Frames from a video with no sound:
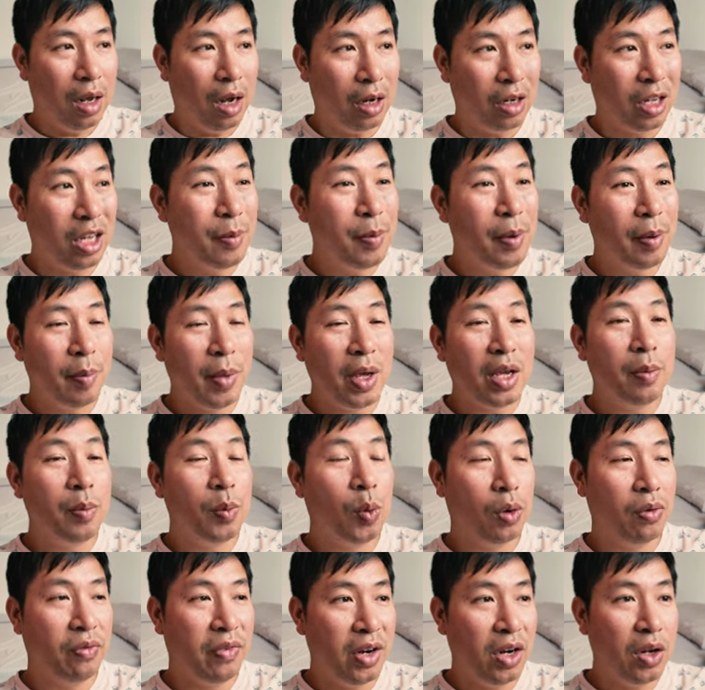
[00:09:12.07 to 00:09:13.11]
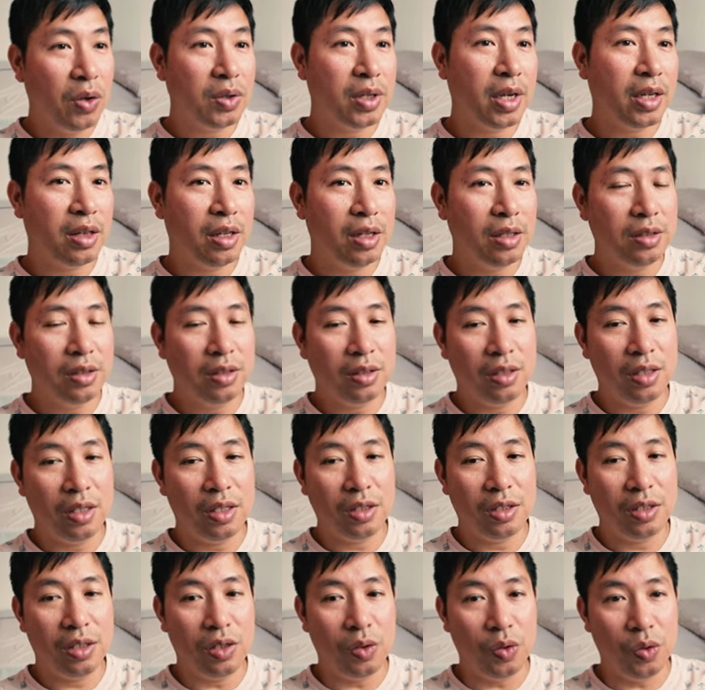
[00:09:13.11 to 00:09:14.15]
I'll keep on making more videos like this
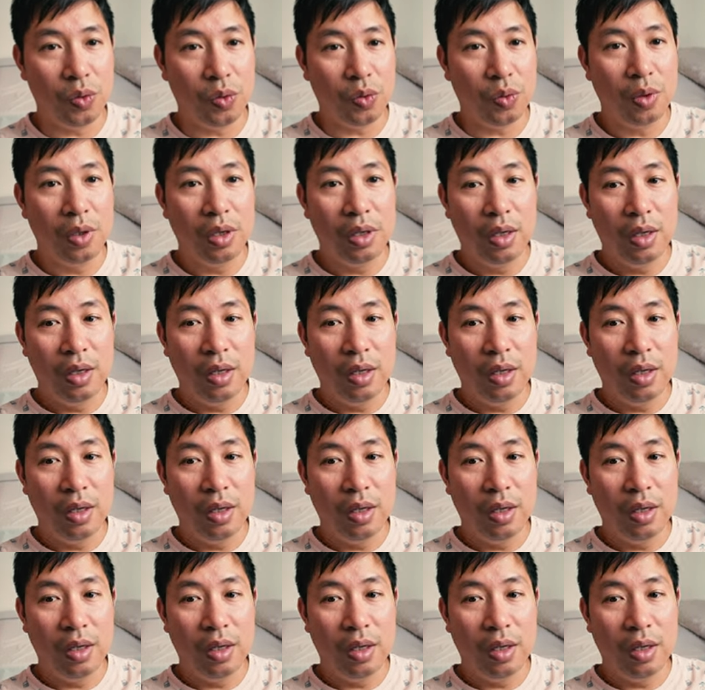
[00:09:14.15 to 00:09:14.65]
just to